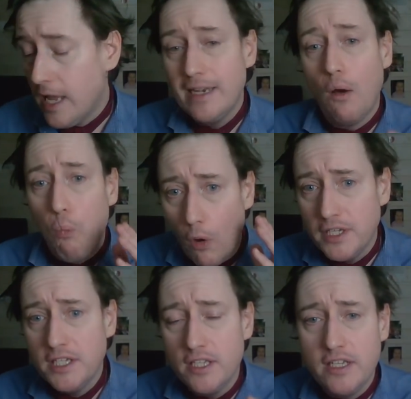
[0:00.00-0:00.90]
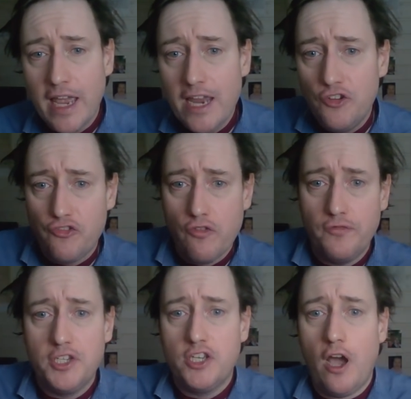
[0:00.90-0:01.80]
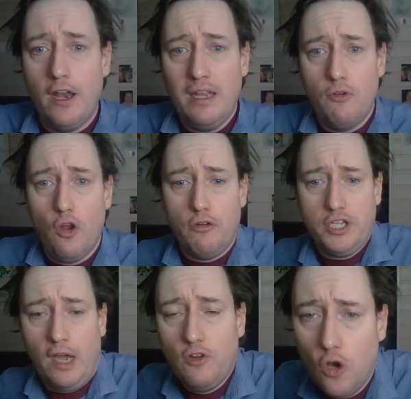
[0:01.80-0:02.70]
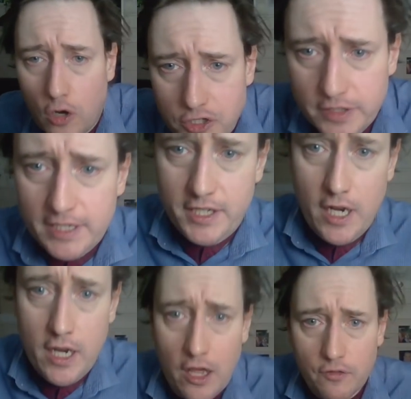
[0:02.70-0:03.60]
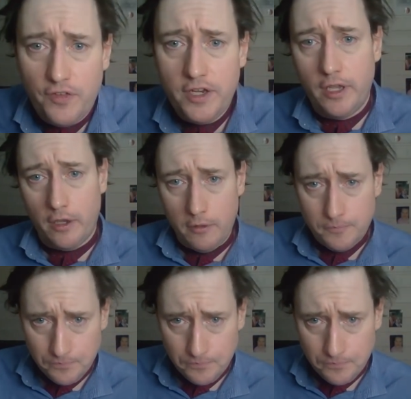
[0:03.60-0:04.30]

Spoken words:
Now, what is the nature of this tiny minority? I've looked at this in another video.